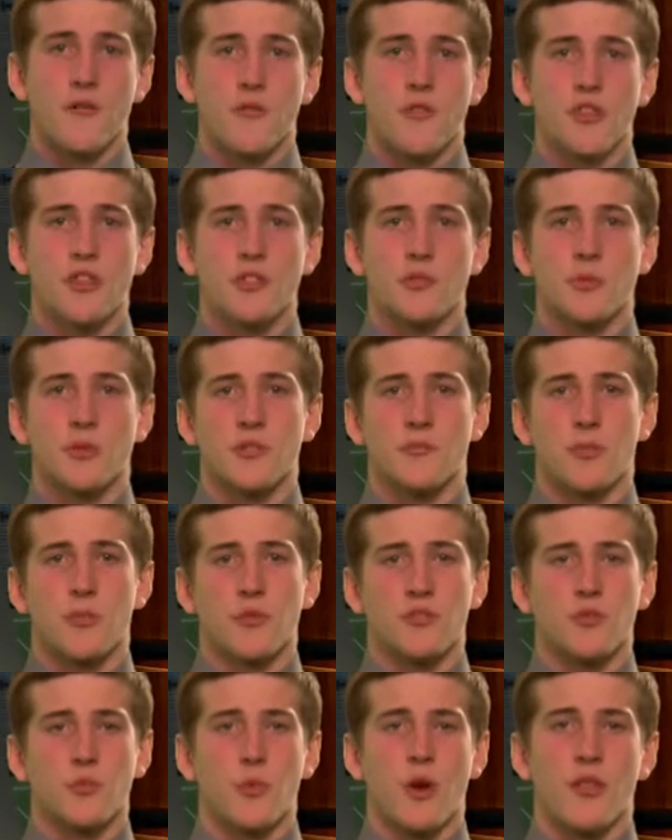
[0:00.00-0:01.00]
for this week's
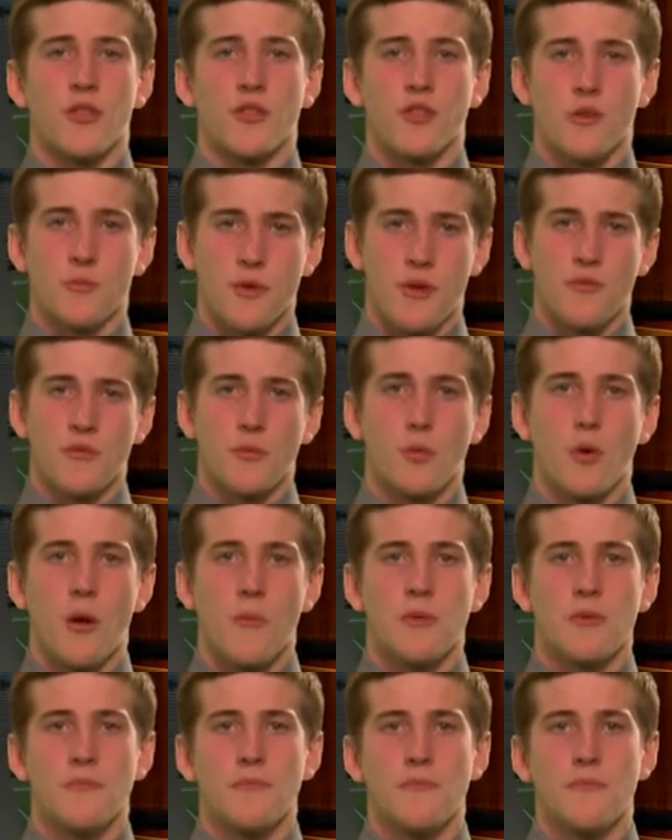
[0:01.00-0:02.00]
Sports and Weather. I'm David
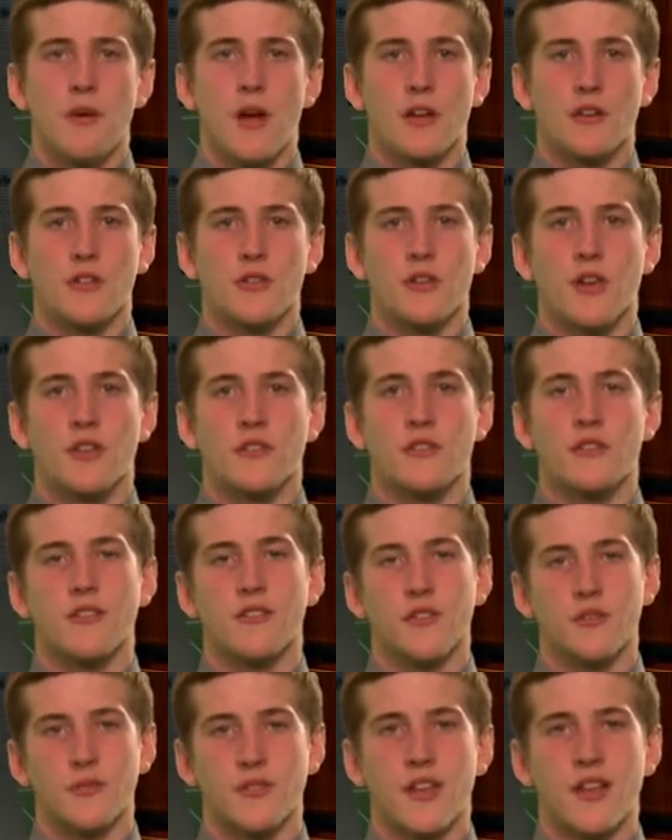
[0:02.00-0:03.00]
Wuebben. Back to you guys at the
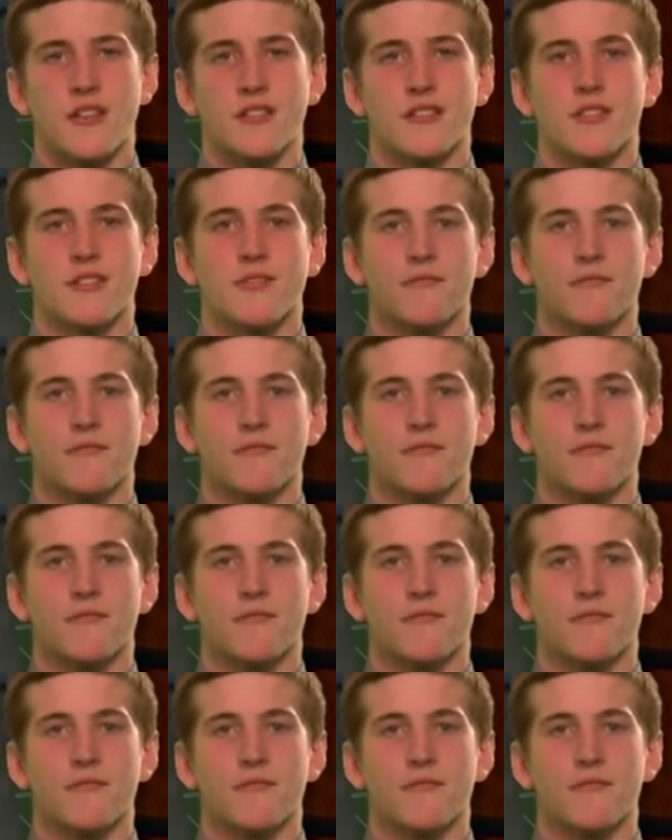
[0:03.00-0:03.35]
news desk.